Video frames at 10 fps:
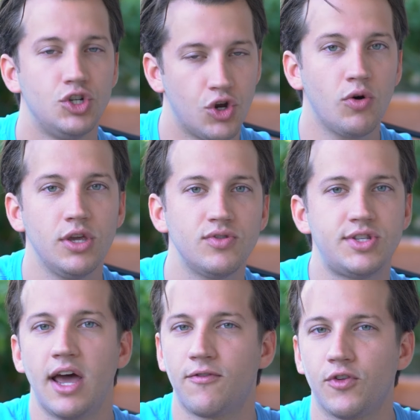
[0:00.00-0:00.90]
Don't use
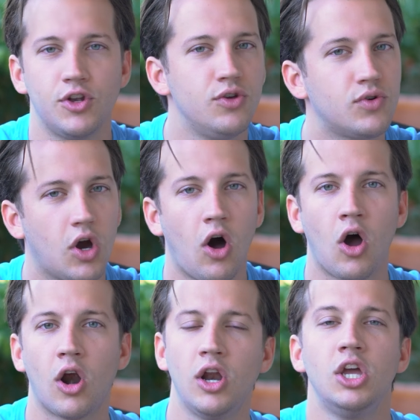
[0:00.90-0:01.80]
debt for the new
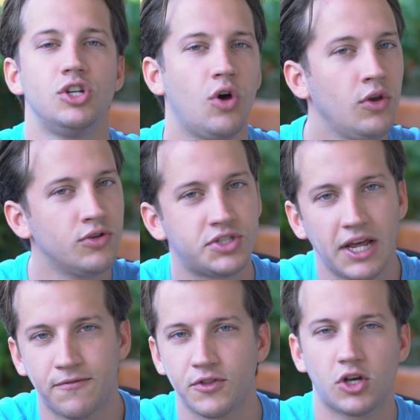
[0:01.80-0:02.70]
car. Don't use
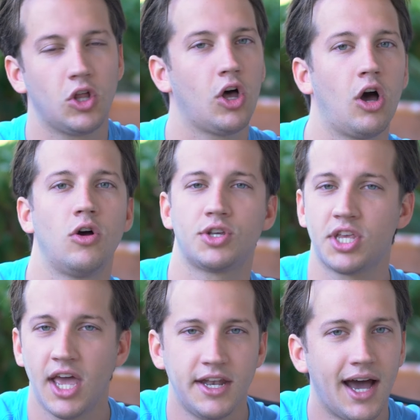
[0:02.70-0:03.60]
debt for the
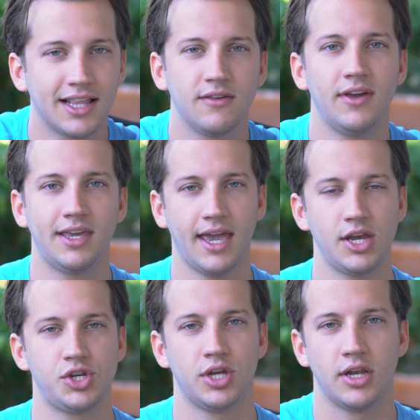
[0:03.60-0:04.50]
clothes, not the
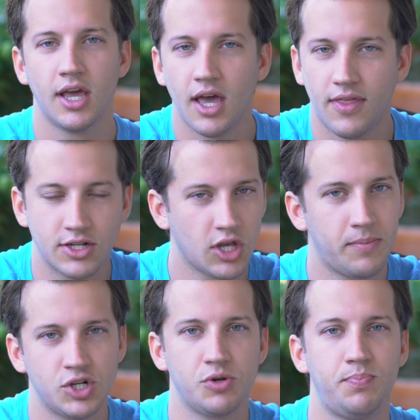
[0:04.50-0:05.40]
vacation. That's all a
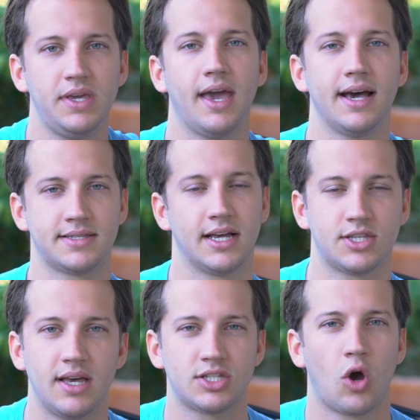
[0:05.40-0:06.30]
bunch of BS.
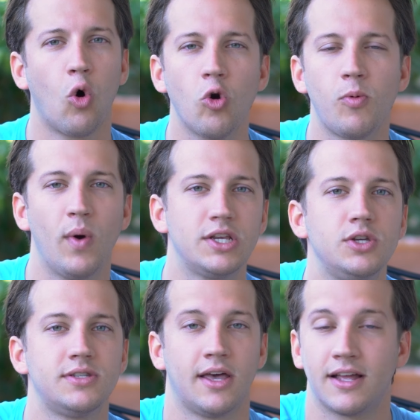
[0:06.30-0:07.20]
That's a, that's a horrible way
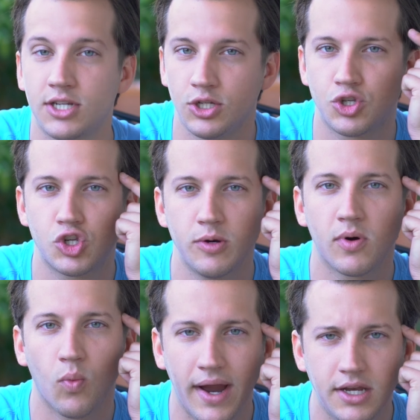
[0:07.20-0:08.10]
to use debt. That's a
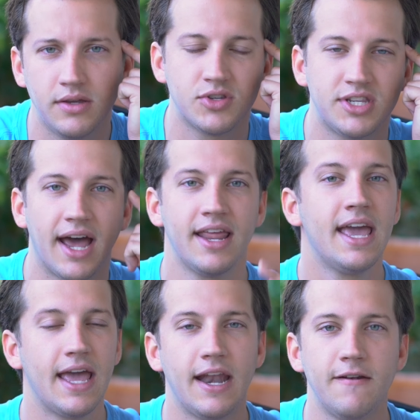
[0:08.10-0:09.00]
consumer way to use debt.
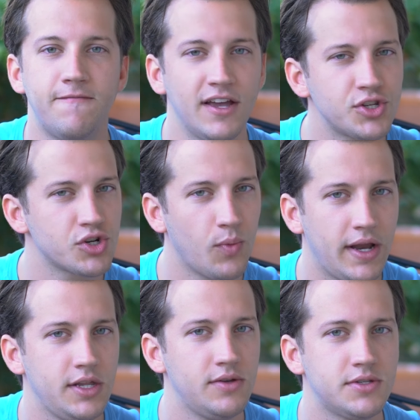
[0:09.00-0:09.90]
An investor
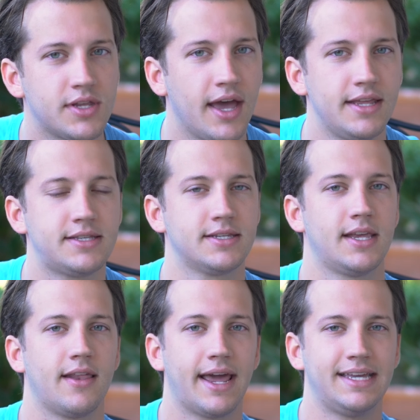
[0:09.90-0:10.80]
way to use debt is to
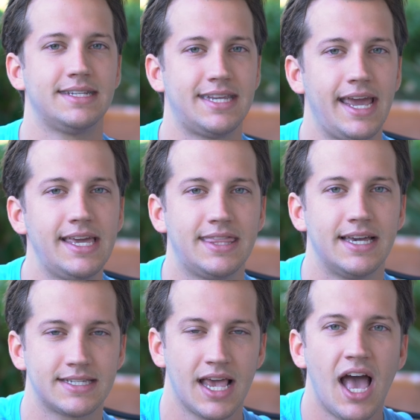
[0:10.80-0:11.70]
say that I can take
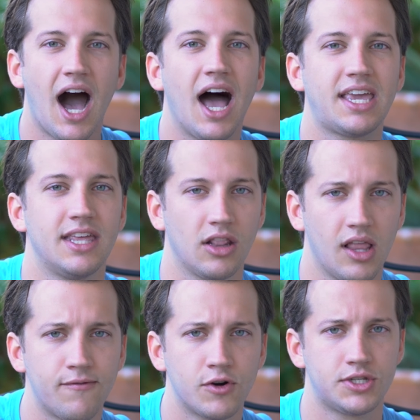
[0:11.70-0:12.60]
this, I can
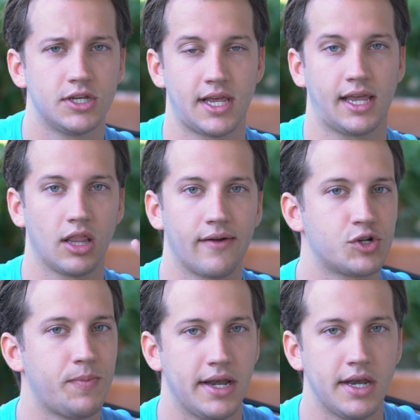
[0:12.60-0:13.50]
leverage this, I can
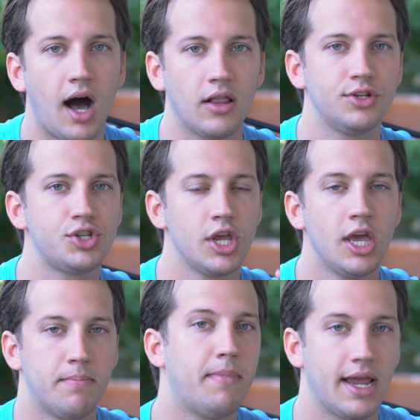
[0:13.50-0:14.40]
leverage my knowledge,
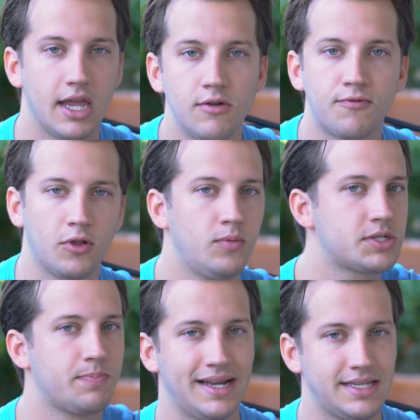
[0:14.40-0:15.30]
my
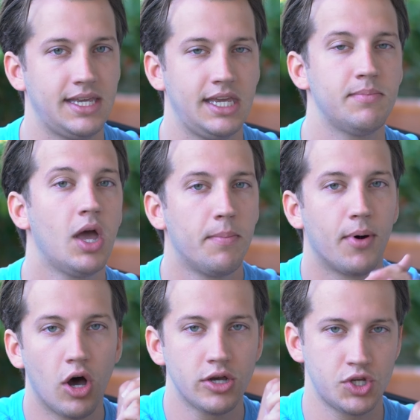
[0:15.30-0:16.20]
influence, my team,
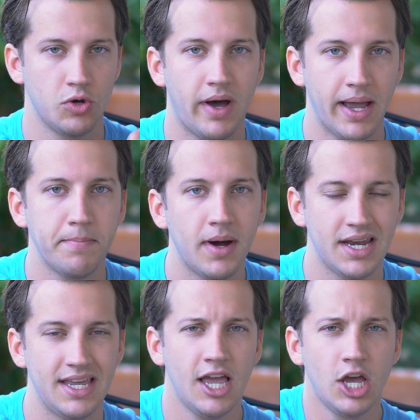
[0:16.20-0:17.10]
but also my
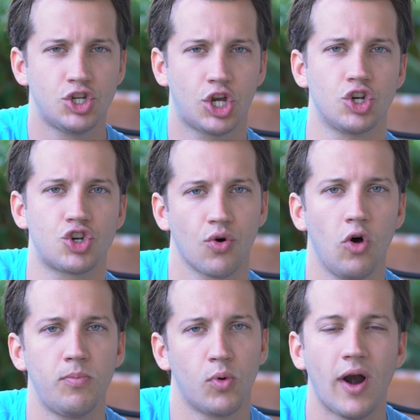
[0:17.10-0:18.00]
money to
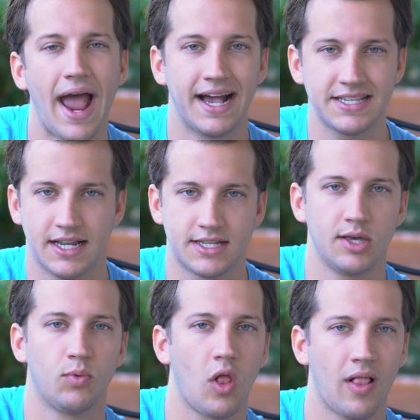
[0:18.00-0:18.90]
control more assets
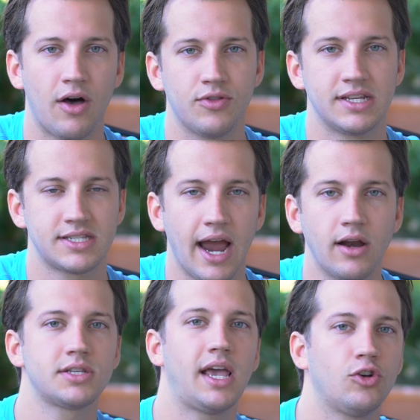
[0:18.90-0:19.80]
that will allow the
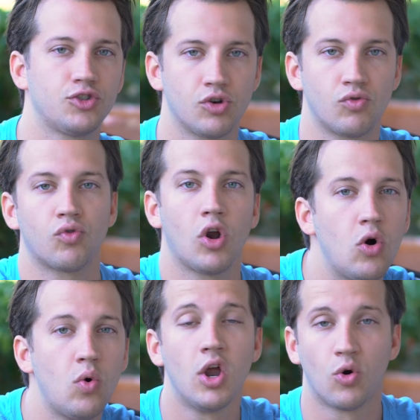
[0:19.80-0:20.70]
entire cycle to
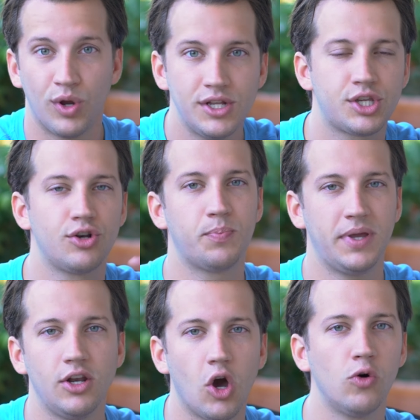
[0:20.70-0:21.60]
grow, rinse, and
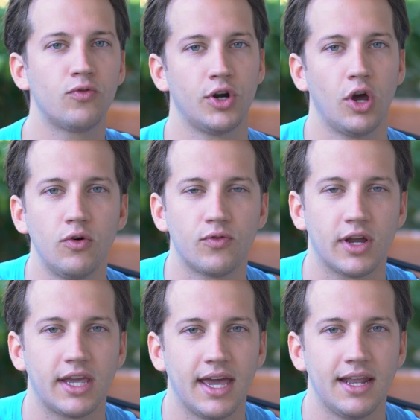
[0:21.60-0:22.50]
repeat over and
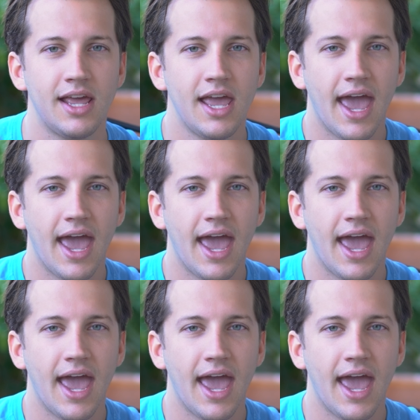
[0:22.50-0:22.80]
over again.